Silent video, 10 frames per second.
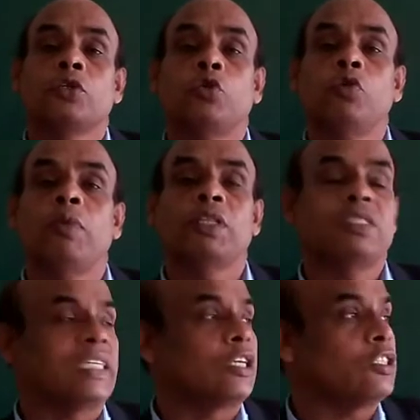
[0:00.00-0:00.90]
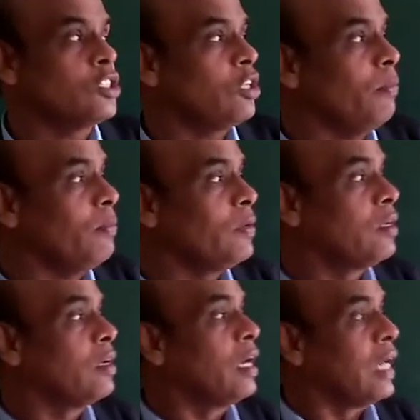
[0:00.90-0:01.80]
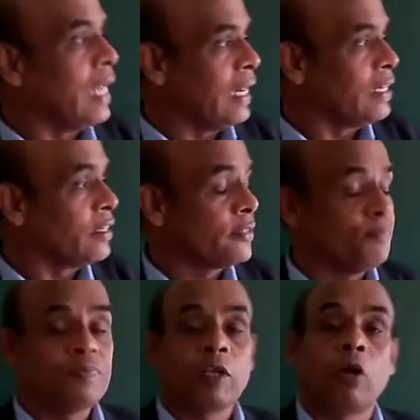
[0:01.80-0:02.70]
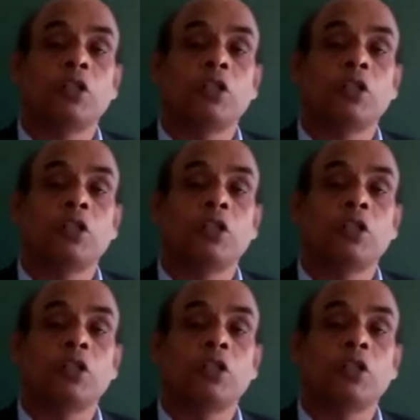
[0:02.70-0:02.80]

too much acres of land.